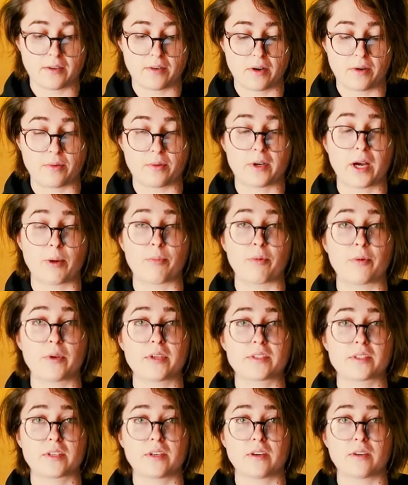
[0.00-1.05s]
a couple
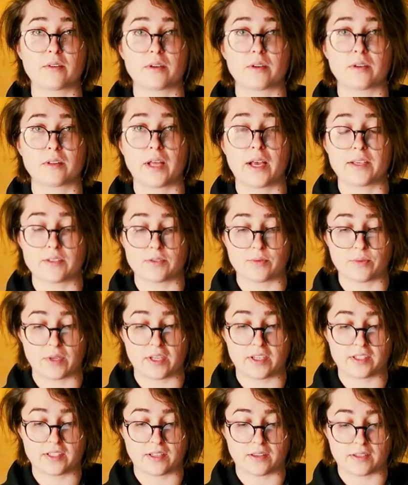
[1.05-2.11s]
weeks ago or last
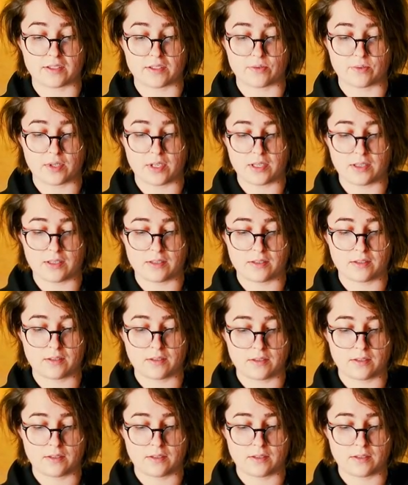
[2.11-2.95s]
week to this week.